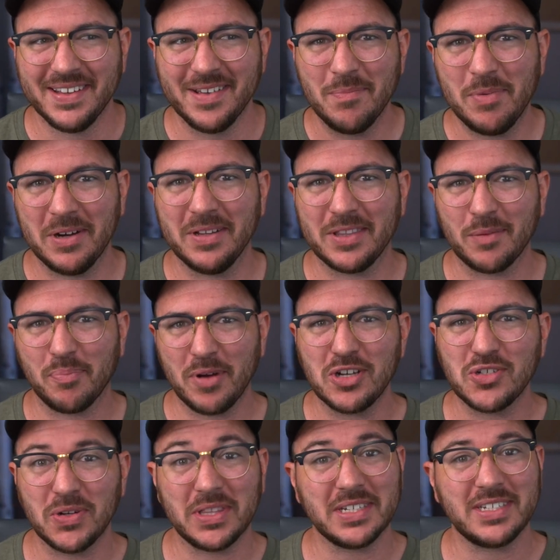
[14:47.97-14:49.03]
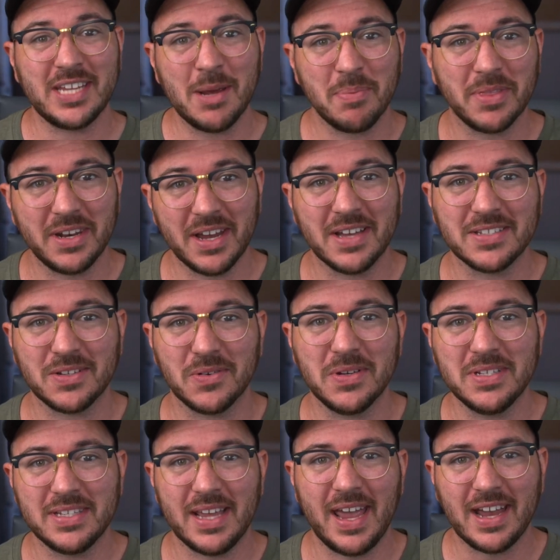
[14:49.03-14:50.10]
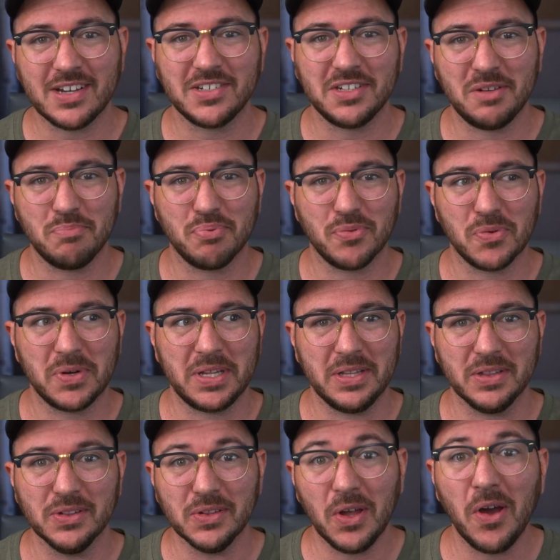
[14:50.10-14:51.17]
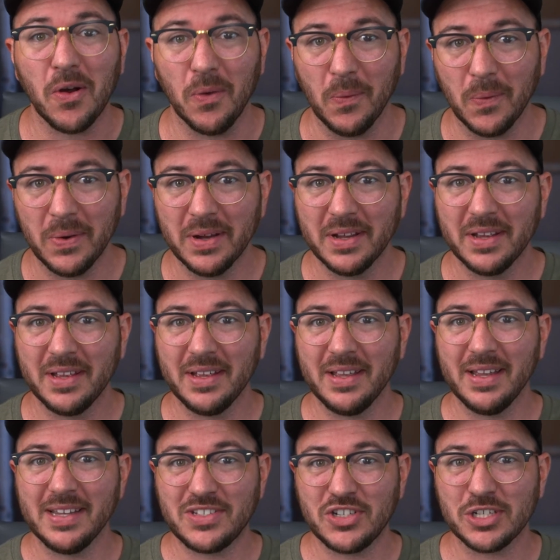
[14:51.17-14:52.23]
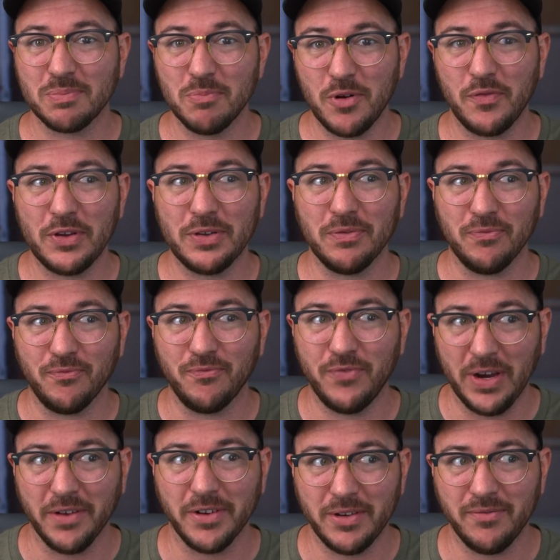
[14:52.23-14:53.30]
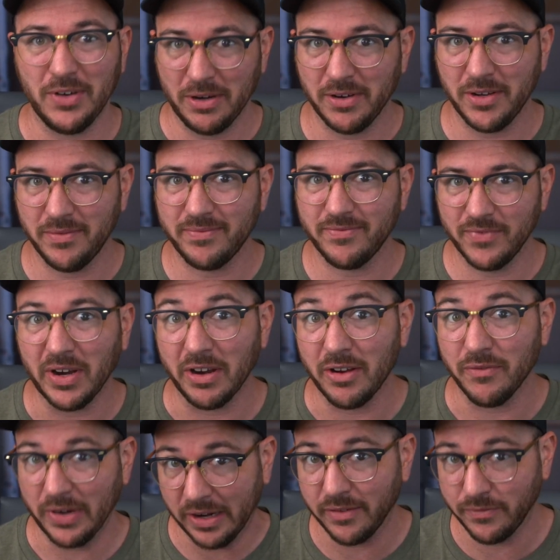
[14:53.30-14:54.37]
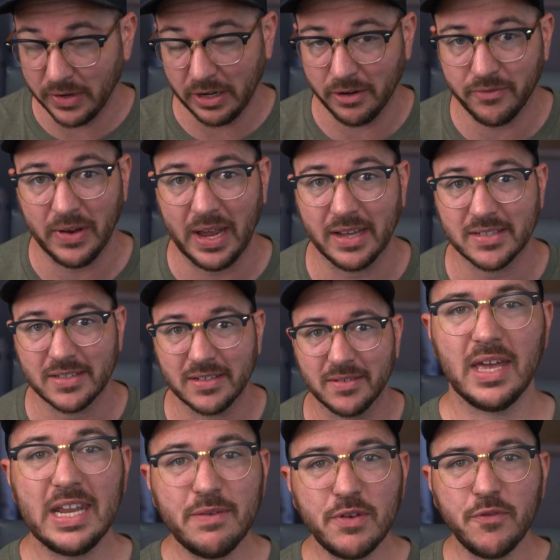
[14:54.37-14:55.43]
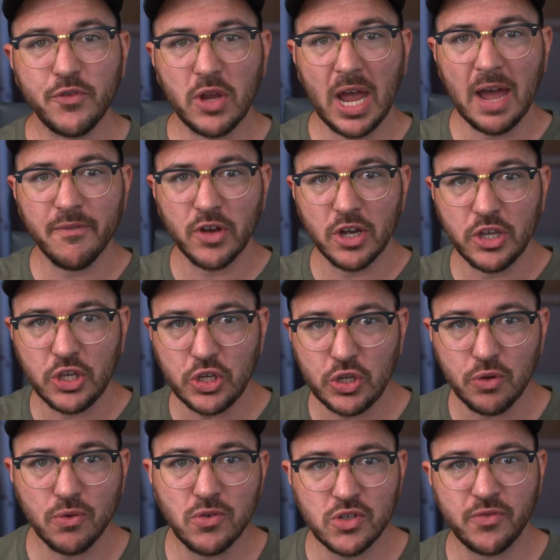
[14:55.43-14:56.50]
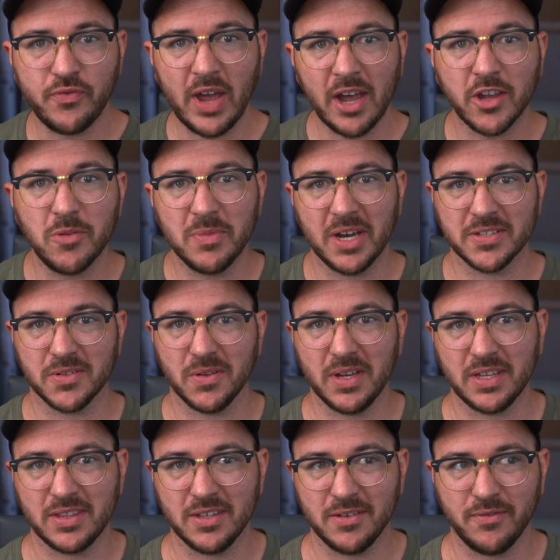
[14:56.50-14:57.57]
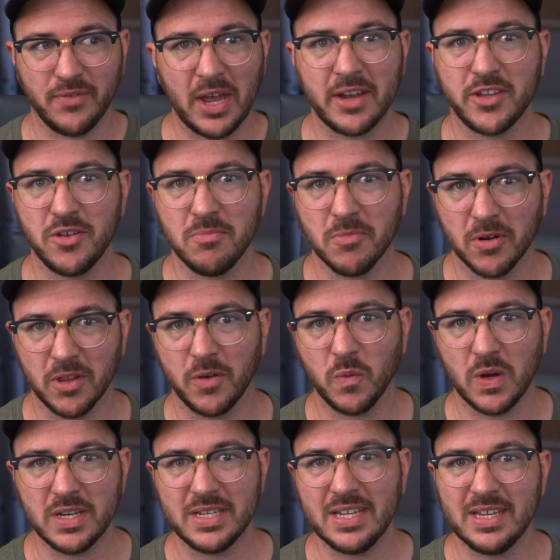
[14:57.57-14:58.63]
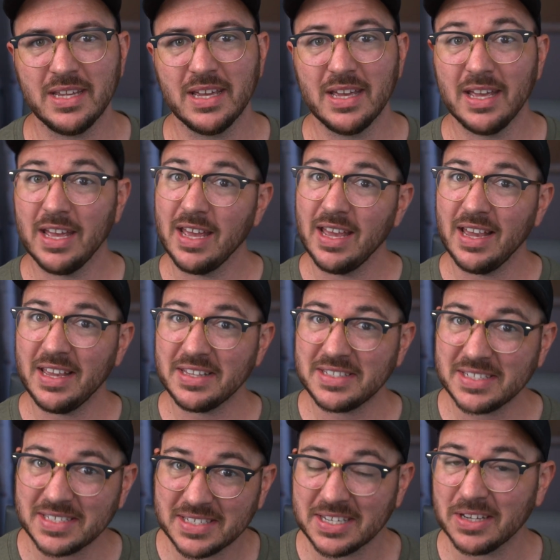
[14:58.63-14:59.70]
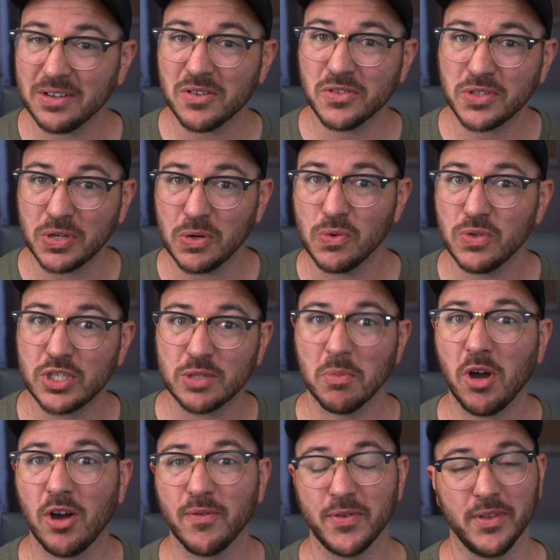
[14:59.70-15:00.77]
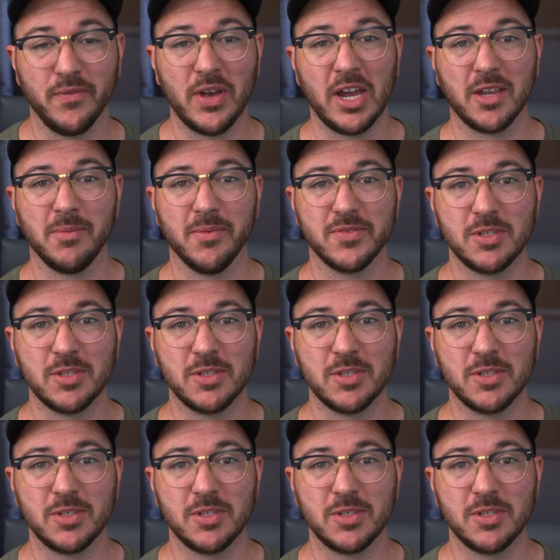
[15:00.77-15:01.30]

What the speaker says: But the pressure at the tip of the nozzle is actually pretty low. It's just moving very, very, very, very, very fast. And even if you have a huge vacuum nozzle like the Vacuum Merlin 1D, it's still too small for the vacuum of